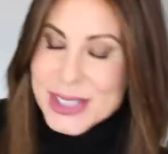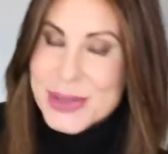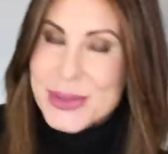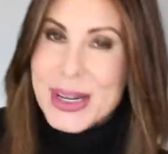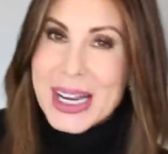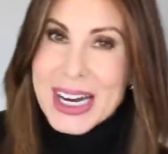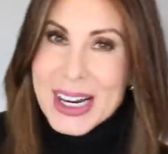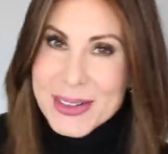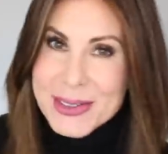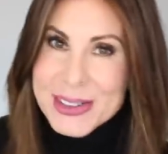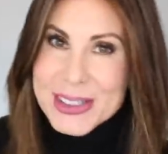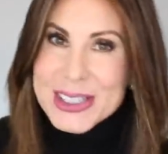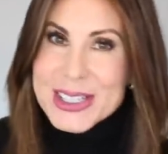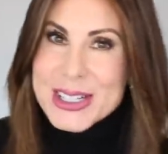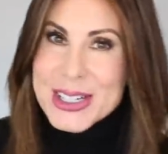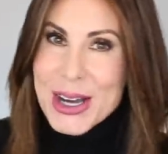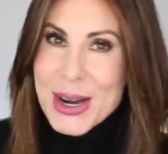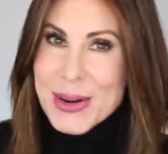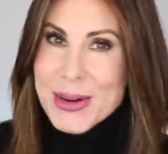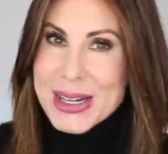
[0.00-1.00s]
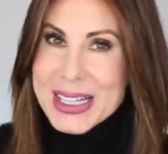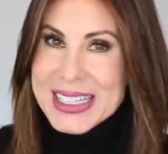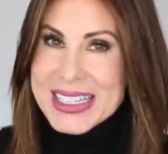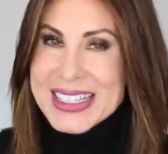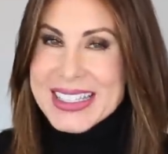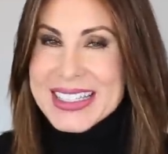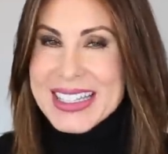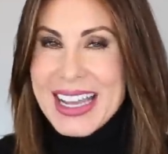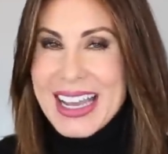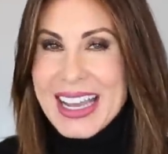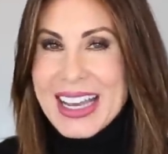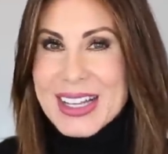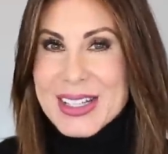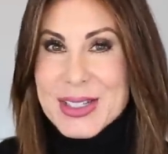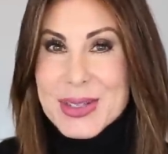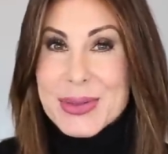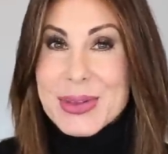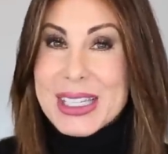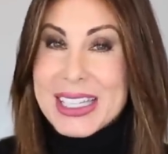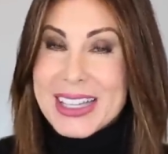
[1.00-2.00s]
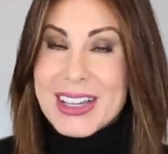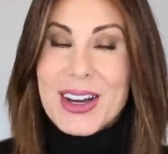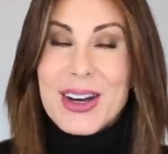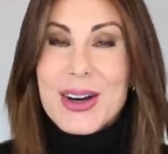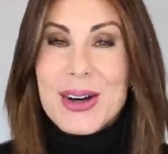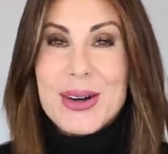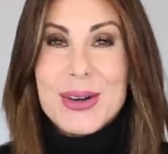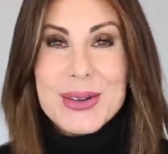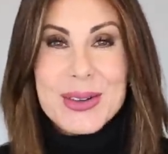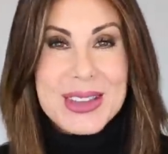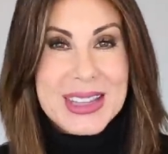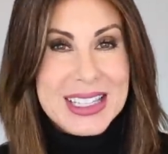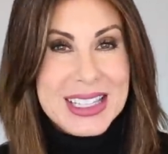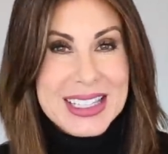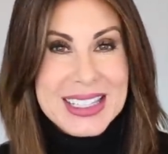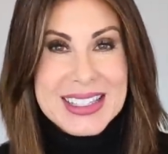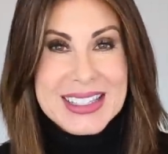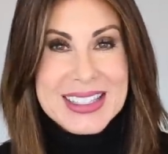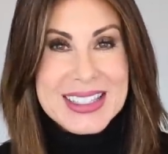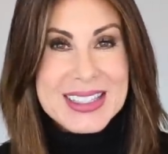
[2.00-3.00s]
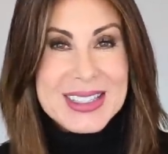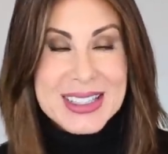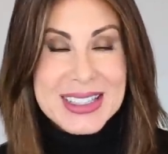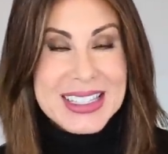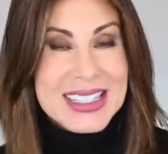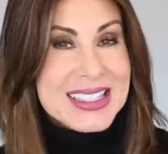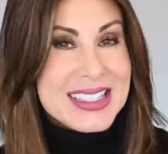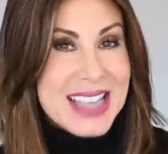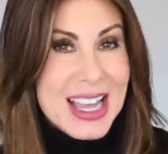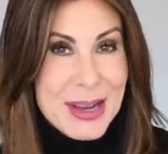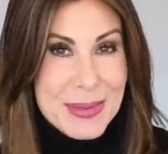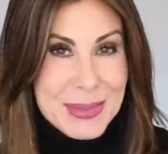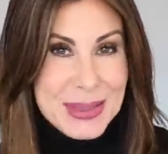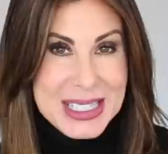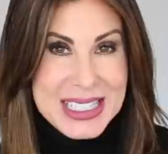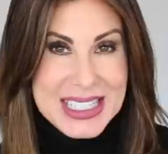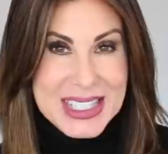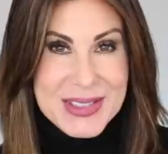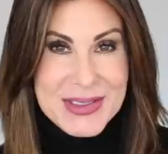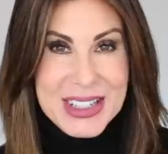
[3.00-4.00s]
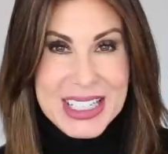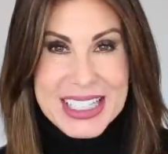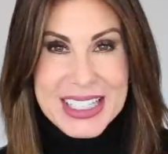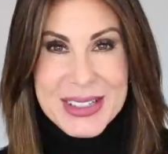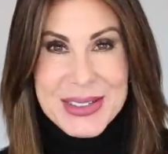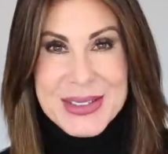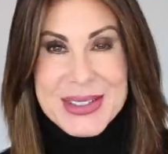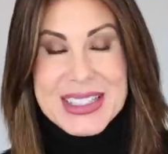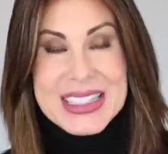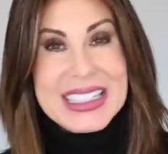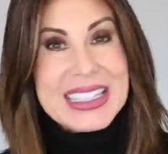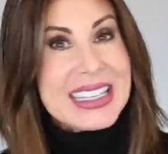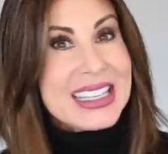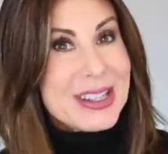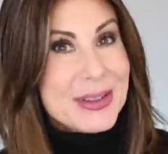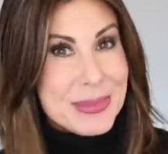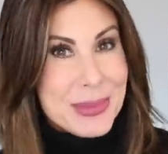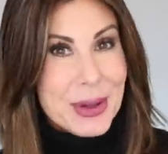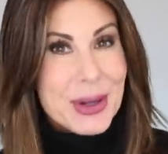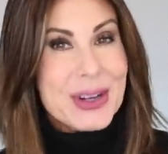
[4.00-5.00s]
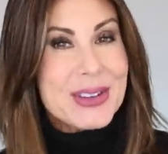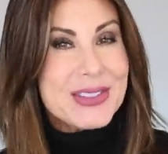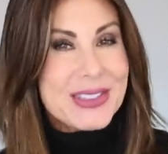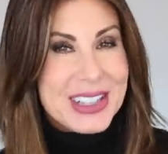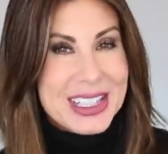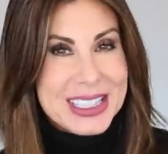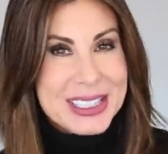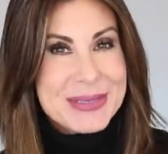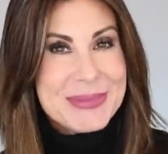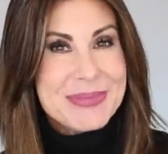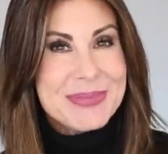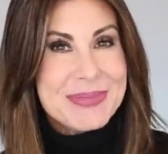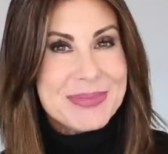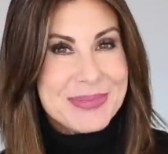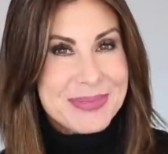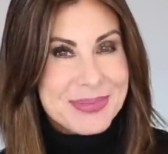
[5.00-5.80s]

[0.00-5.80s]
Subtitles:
Do you ever notice as we go these empties videos get more fun?